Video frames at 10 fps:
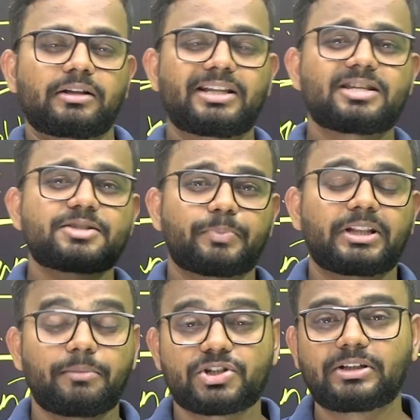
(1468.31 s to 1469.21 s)
This is
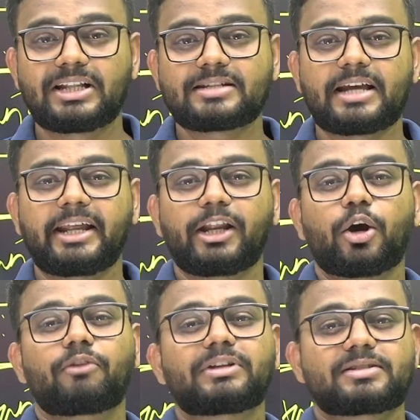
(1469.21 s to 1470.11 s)
Prathamesh signing
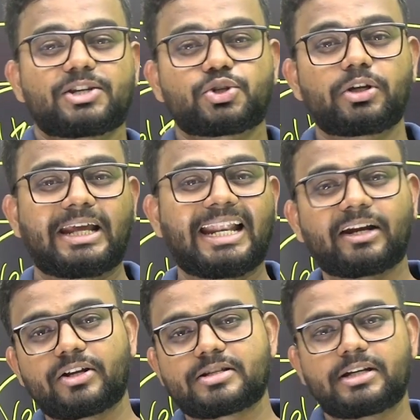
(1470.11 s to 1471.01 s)
off the session
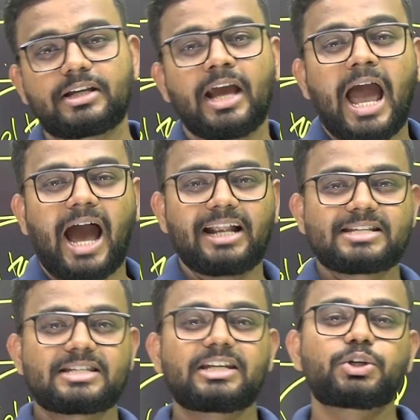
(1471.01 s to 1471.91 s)
Electricity. I'll
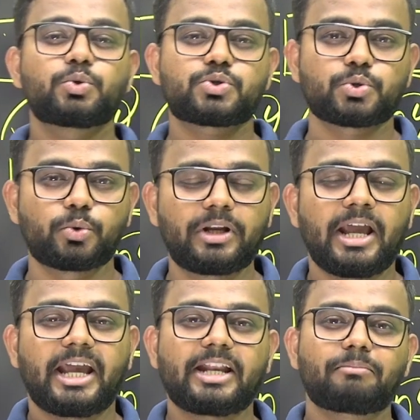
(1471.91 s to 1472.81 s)
see you soon
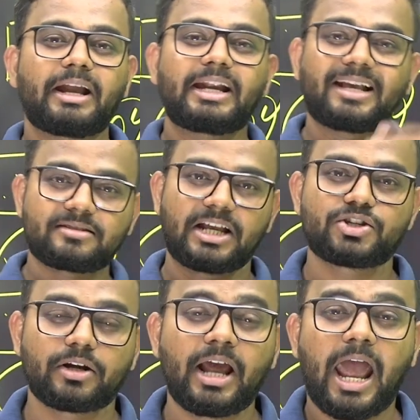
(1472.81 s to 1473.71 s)
in my next
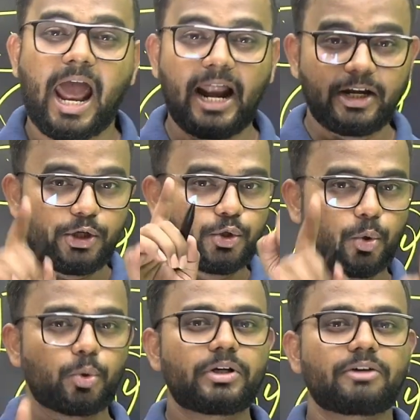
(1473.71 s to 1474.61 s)
lecture, and
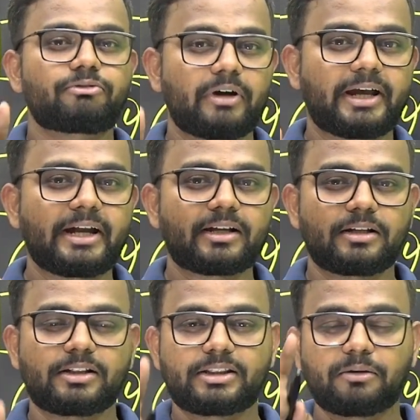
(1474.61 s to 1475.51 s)
don't forget
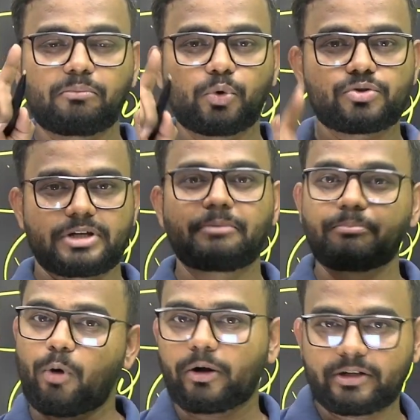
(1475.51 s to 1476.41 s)
the most
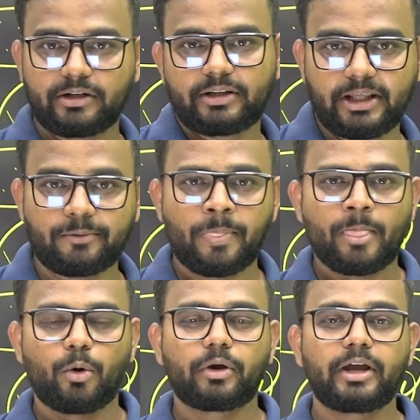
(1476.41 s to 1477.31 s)
important thing,
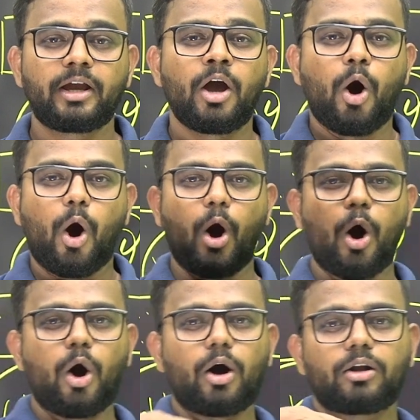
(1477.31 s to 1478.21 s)
okay?
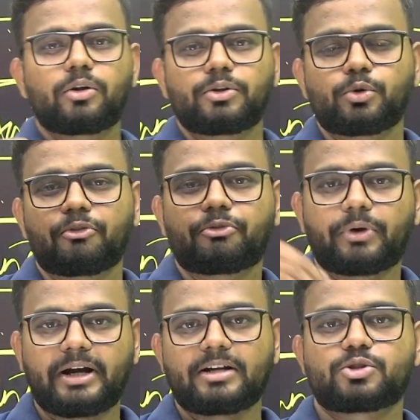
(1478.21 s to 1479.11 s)
All your
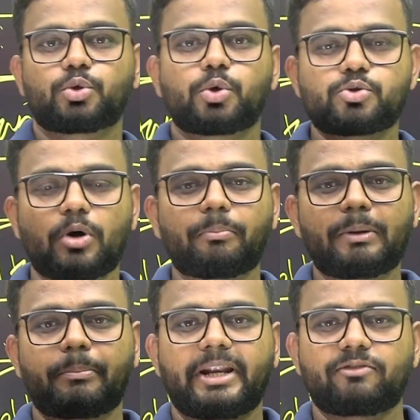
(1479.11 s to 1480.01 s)
friends, those who are
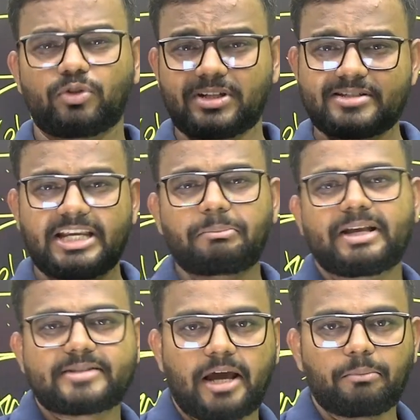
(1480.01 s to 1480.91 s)
preparing for the same
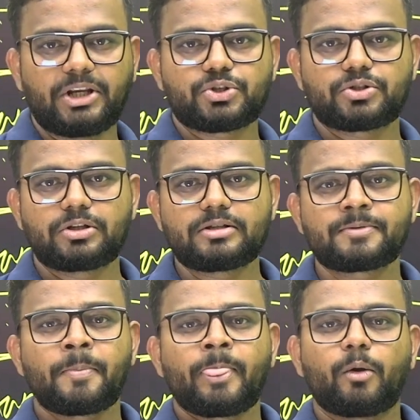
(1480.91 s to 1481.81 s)
examinations,
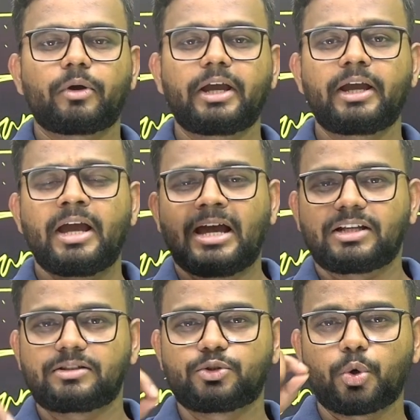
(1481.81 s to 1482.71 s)
okay,
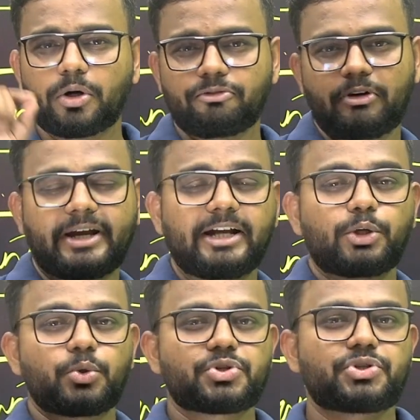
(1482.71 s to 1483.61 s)
don't
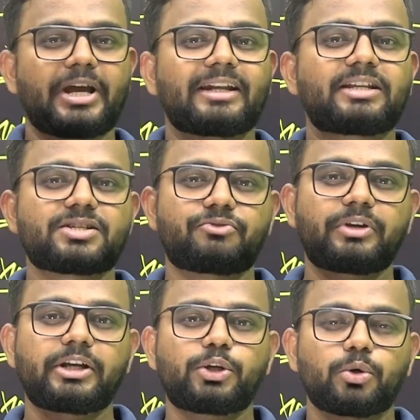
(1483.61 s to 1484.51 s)
forget to share this
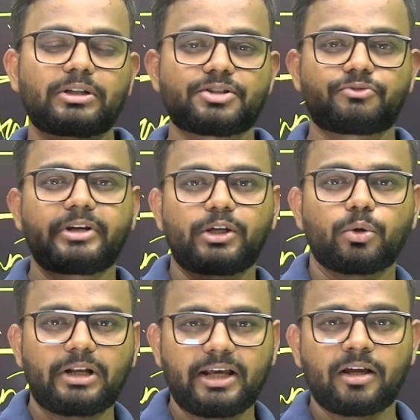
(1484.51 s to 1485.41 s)

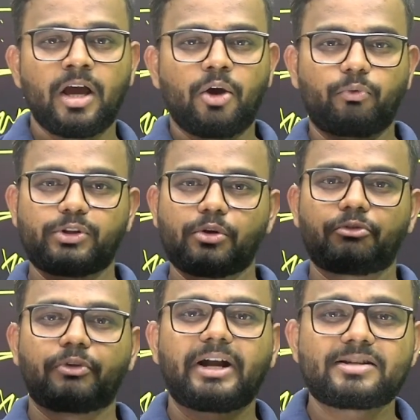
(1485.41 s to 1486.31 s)
video link with your
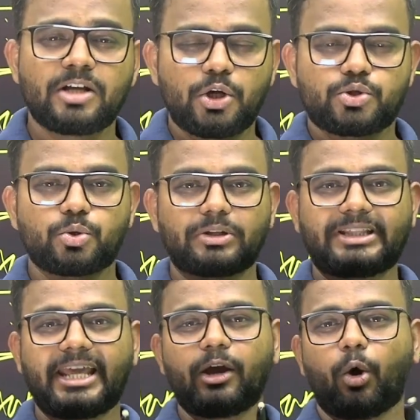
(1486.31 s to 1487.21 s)
friends so
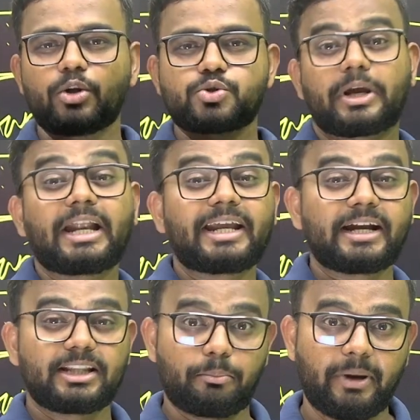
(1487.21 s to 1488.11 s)
they also can
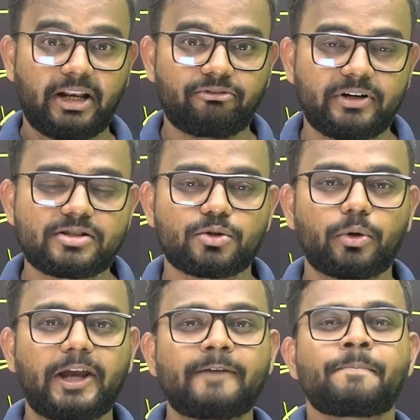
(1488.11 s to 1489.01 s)
get the benefits,
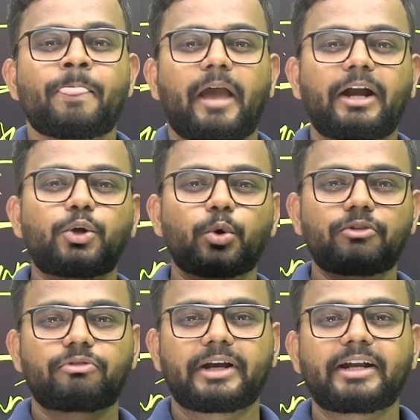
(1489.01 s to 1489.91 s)
okay? And
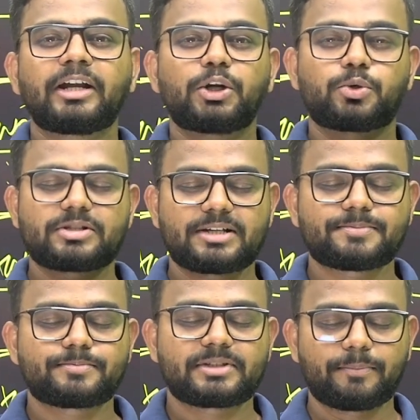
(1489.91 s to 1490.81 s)
don't forget to
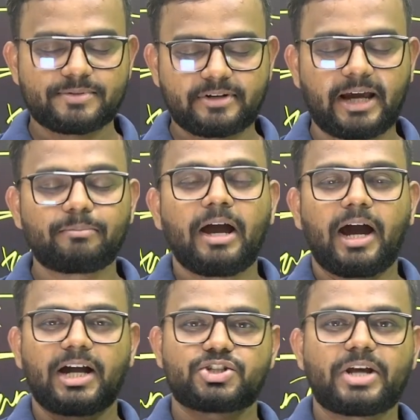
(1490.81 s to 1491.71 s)
subscribe
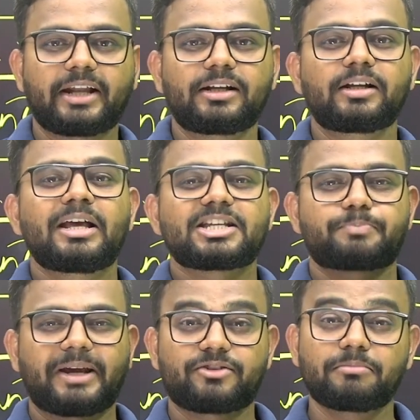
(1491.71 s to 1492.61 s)
our channel
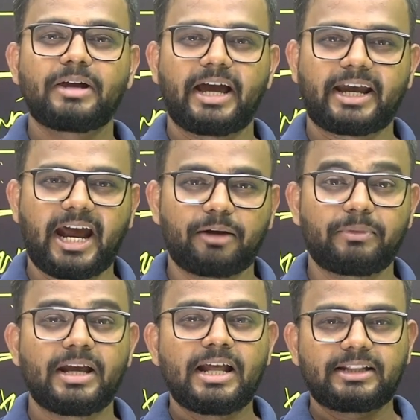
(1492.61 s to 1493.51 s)
Spectrum
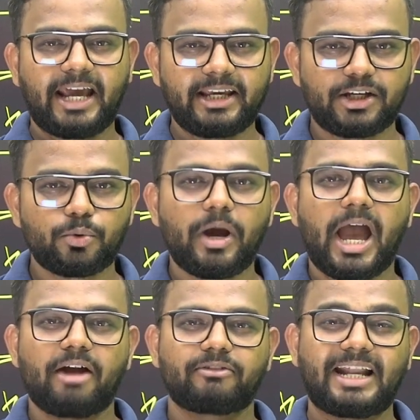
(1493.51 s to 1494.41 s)
Academy. Thank you.
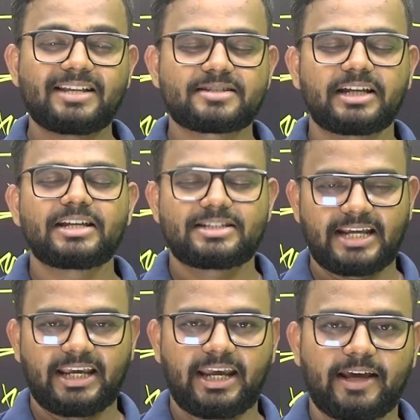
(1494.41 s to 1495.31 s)
Have a nice day.
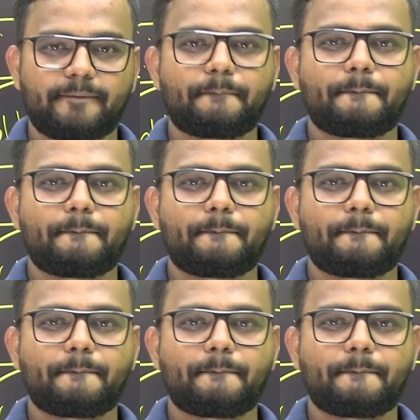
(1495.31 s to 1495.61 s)
Take care.